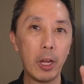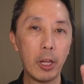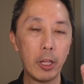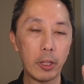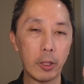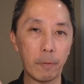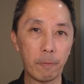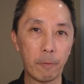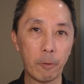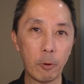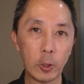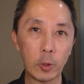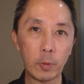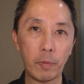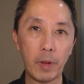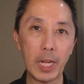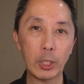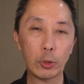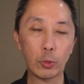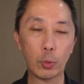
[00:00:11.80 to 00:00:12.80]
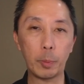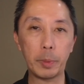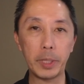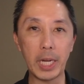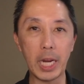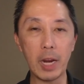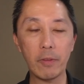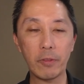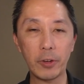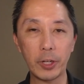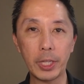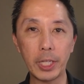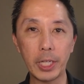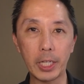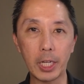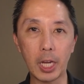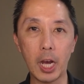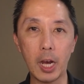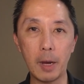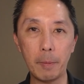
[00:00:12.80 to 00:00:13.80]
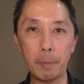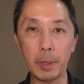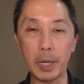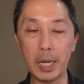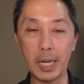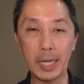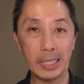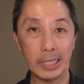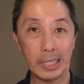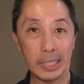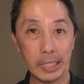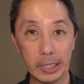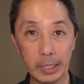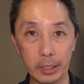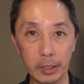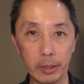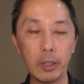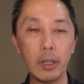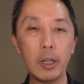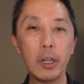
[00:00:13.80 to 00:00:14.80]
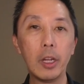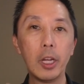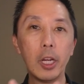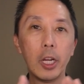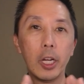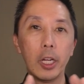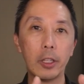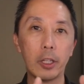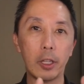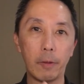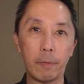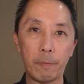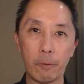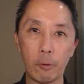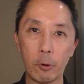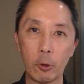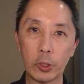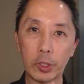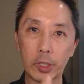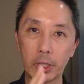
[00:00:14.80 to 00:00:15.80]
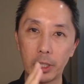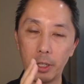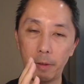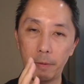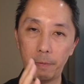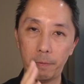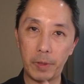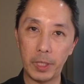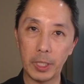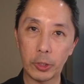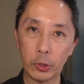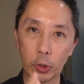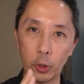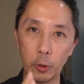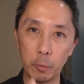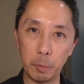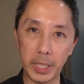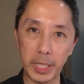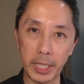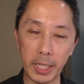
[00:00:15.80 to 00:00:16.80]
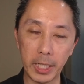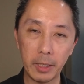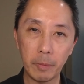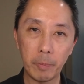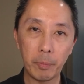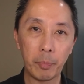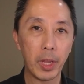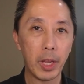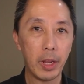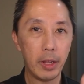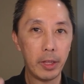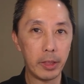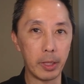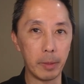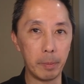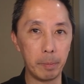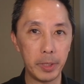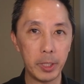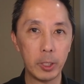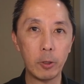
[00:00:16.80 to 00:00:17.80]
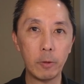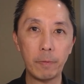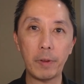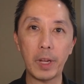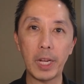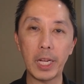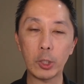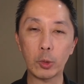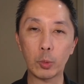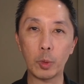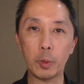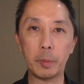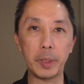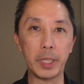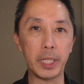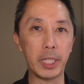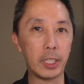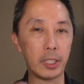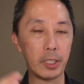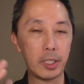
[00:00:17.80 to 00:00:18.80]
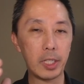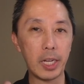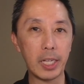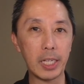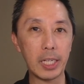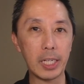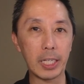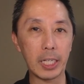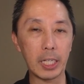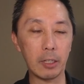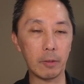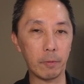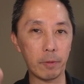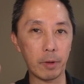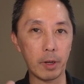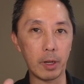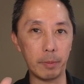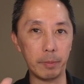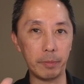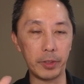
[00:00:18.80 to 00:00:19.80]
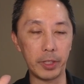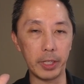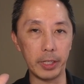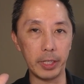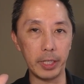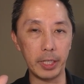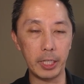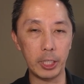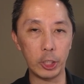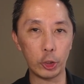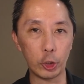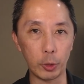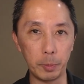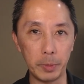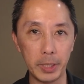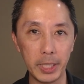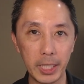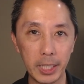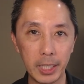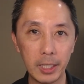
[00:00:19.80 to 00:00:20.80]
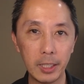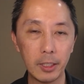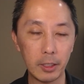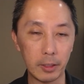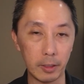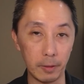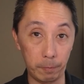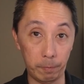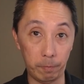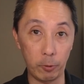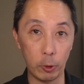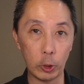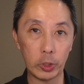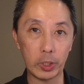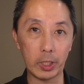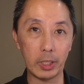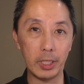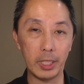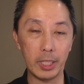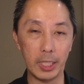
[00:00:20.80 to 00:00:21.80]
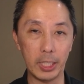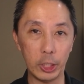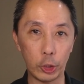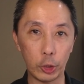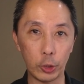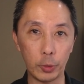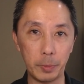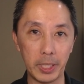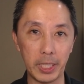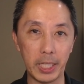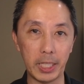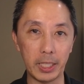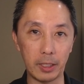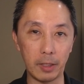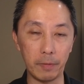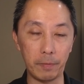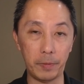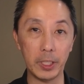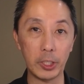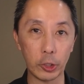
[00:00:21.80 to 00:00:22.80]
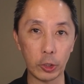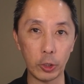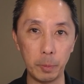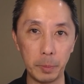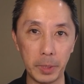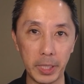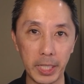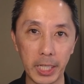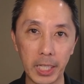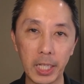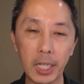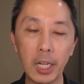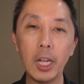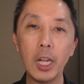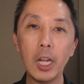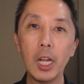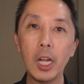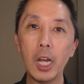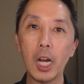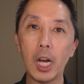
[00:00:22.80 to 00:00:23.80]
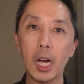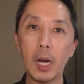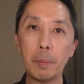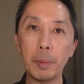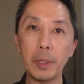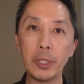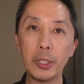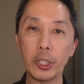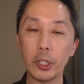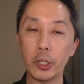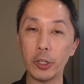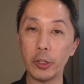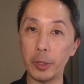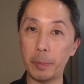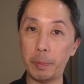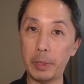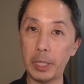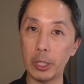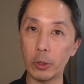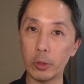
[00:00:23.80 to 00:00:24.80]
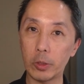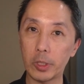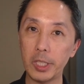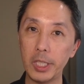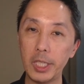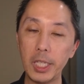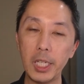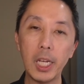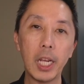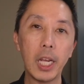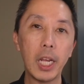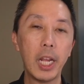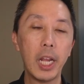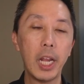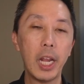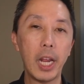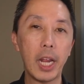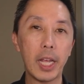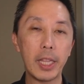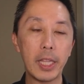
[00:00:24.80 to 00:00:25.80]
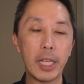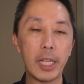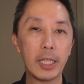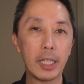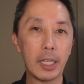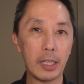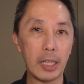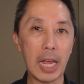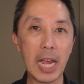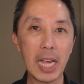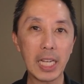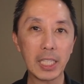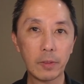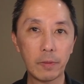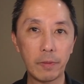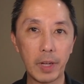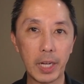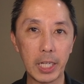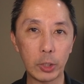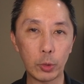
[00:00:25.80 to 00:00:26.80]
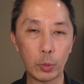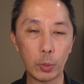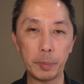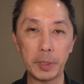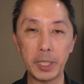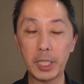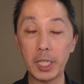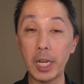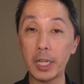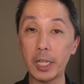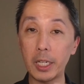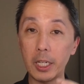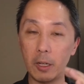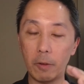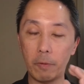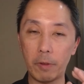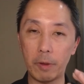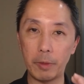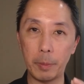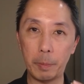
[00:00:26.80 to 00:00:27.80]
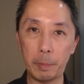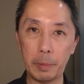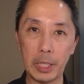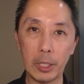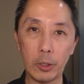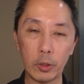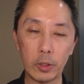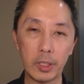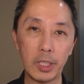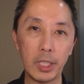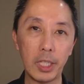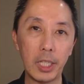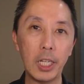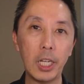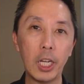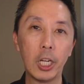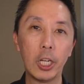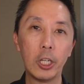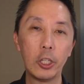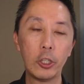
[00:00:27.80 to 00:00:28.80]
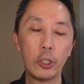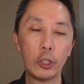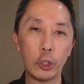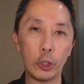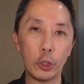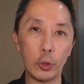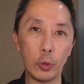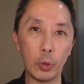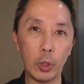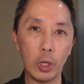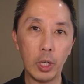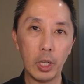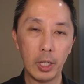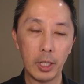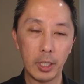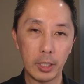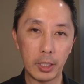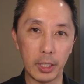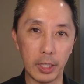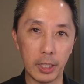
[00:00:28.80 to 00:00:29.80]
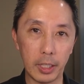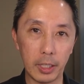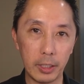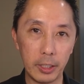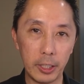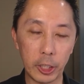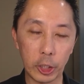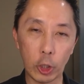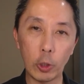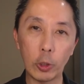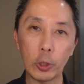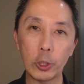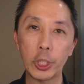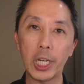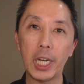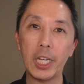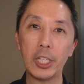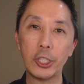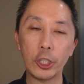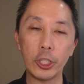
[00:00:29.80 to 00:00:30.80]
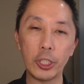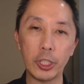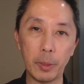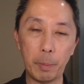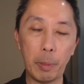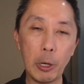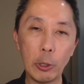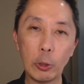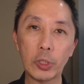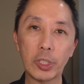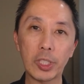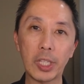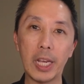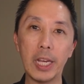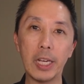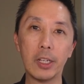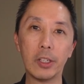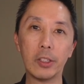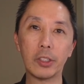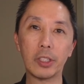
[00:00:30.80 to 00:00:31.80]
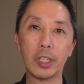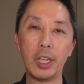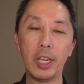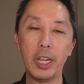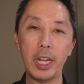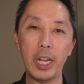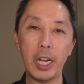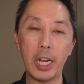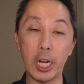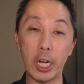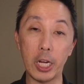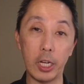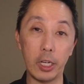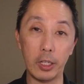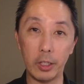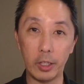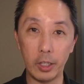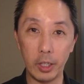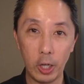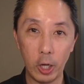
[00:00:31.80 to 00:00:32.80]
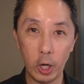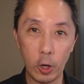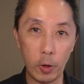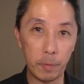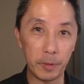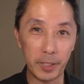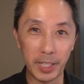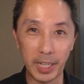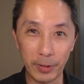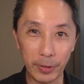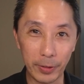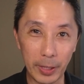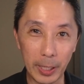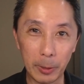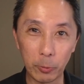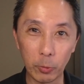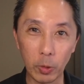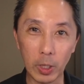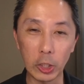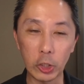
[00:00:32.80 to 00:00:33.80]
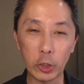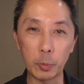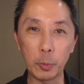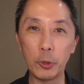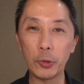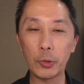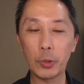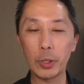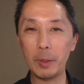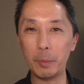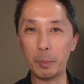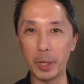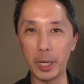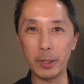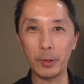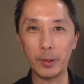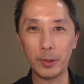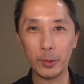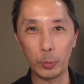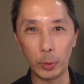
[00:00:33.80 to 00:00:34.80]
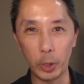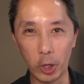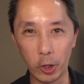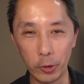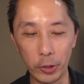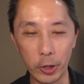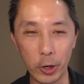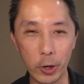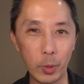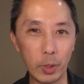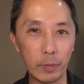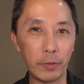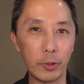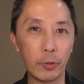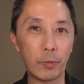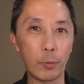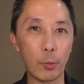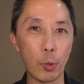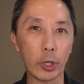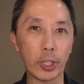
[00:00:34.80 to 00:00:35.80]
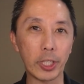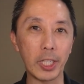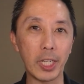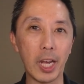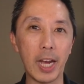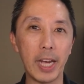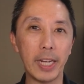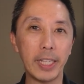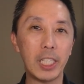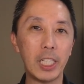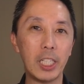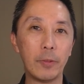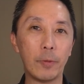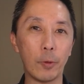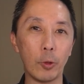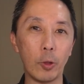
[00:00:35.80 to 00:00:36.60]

The first phase will be everything up until the first physical meeting. The middle phase will be taking it from the initial meeting, the first initial meeting, the physical meeting, up until the POC. And then the last phase will be taking it from the POC to the negotiation, the post-sales, and hopefully everything runs smoothly, but we all know if you've worked in IT for